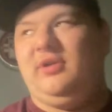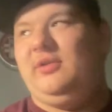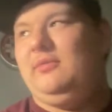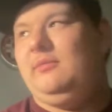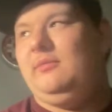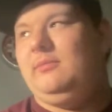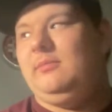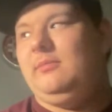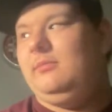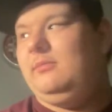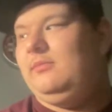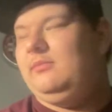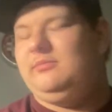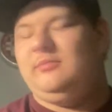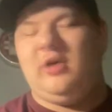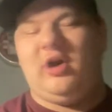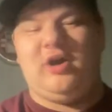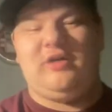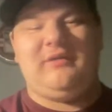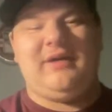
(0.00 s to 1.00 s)

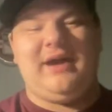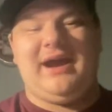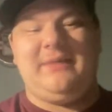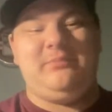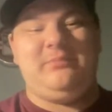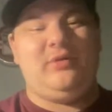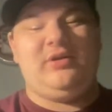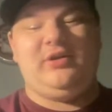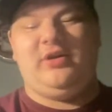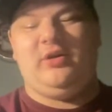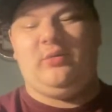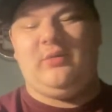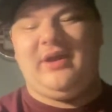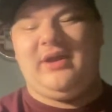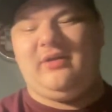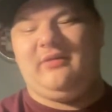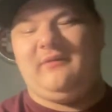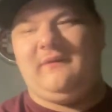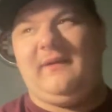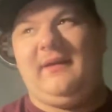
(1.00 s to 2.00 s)
it
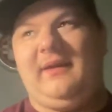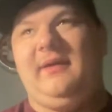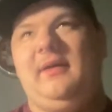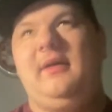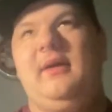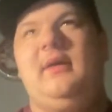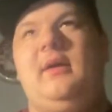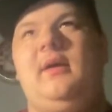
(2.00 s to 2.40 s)
away already.